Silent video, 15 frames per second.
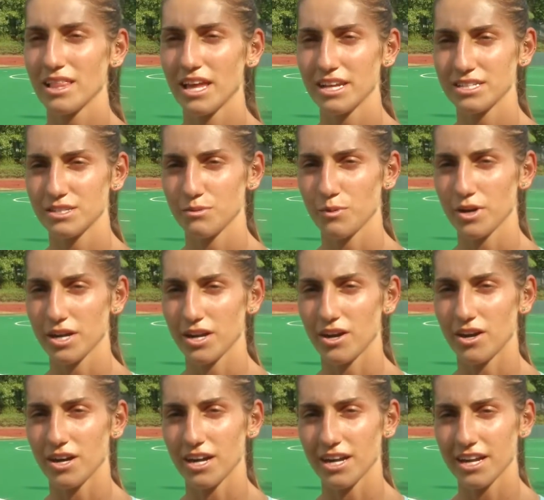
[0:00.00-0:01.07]
like to work
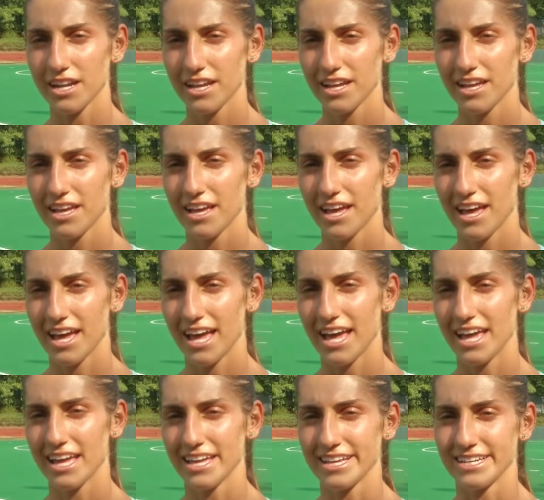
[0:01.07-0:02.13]
hard
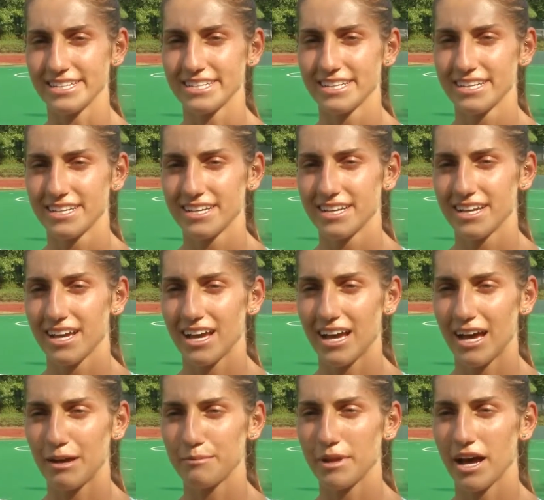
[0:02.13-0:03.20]
and
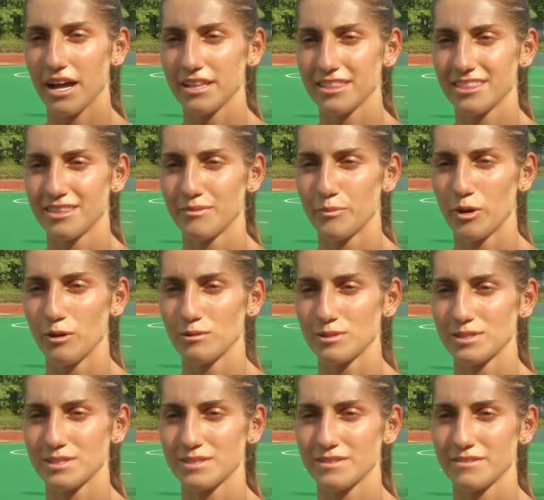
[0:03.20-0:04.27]
I'm not the
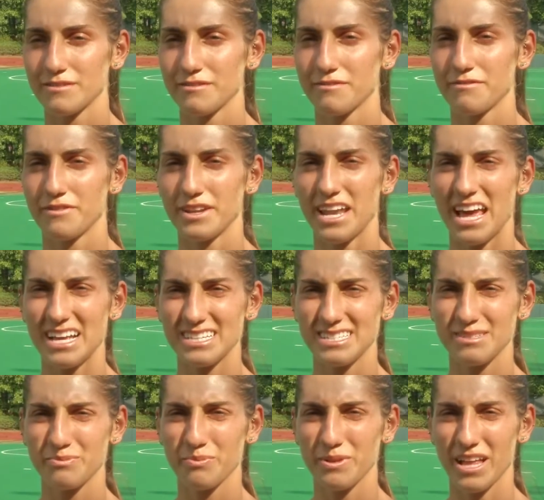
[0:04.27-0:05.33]
most
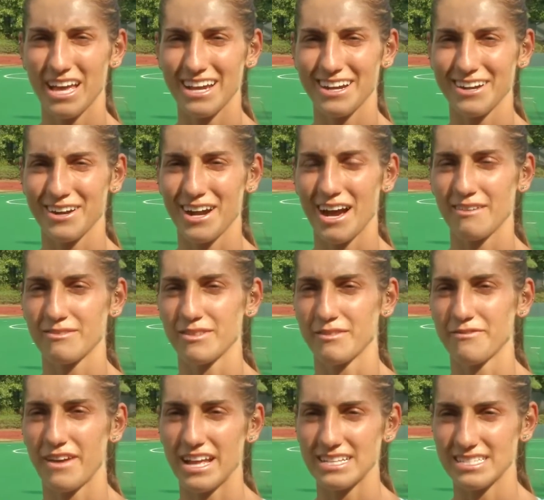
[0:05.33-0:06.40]
finesse player or have the
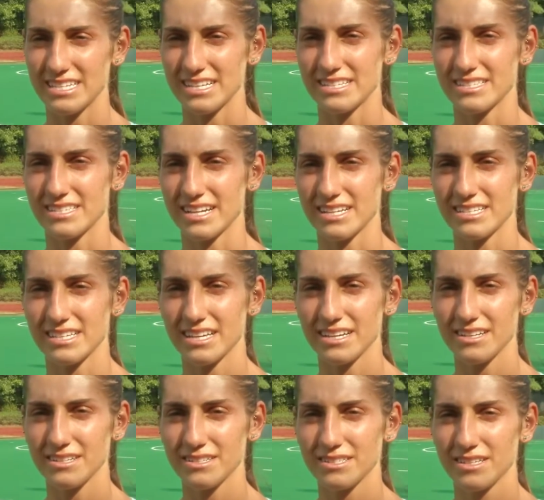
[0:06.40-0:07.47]
fanciest stick
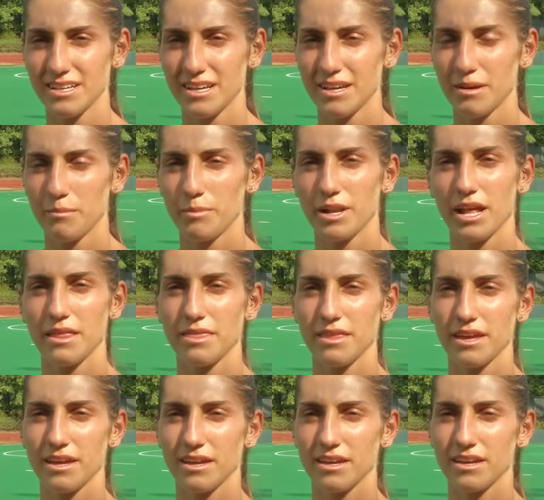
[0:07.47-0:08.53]
skills, but I
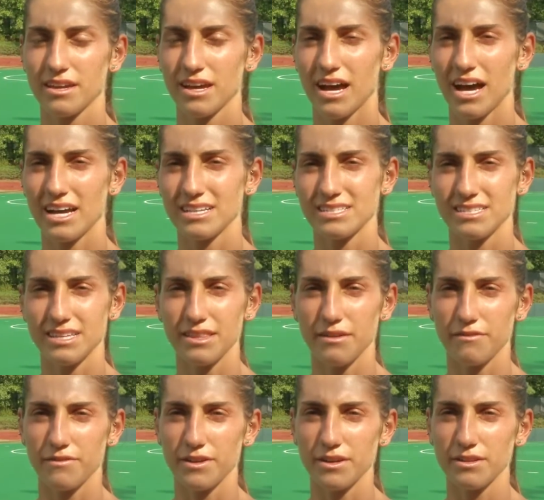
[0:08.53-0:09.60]
think I see the
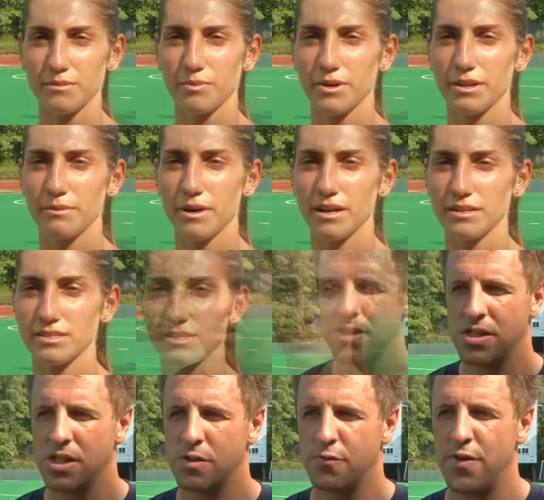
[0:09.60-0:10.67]
field pretty well.
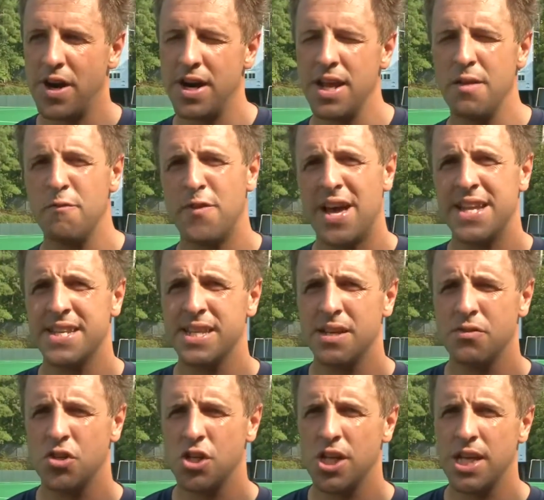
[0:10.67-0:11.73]
She's very
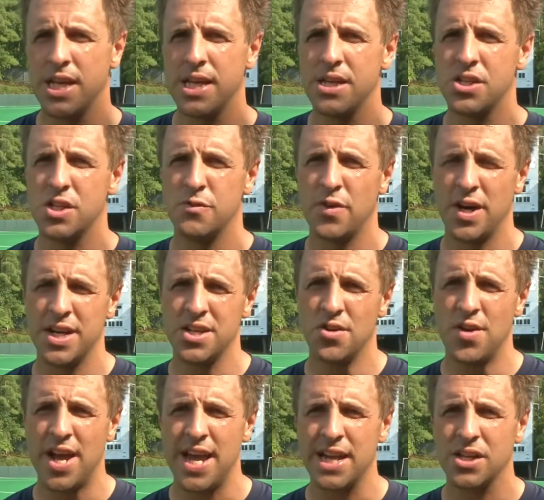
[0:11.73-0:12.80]
inventive, she, she's very
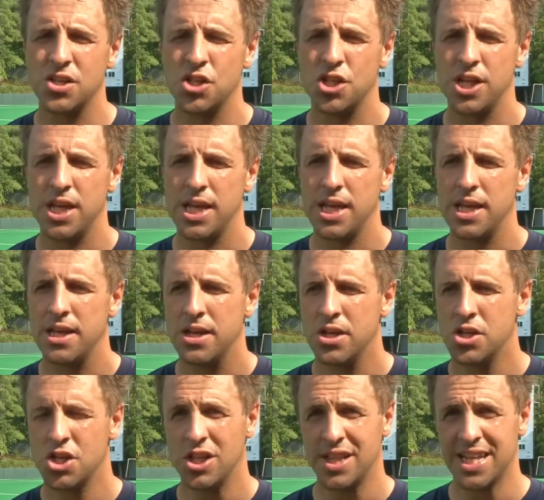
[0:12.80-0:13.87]
direct, she,
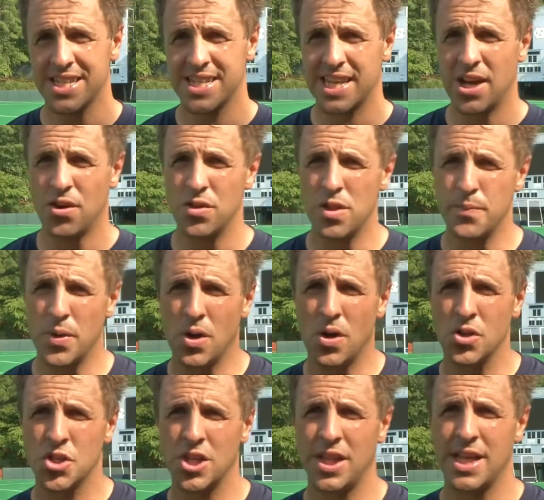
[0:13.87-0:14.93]
she likes to get on the
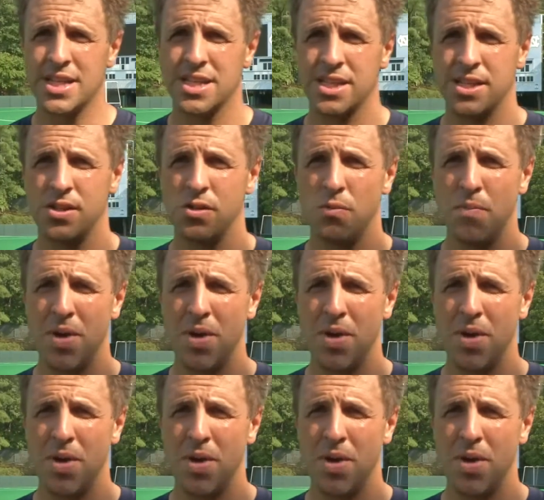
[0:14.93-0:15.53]
ball, she likes to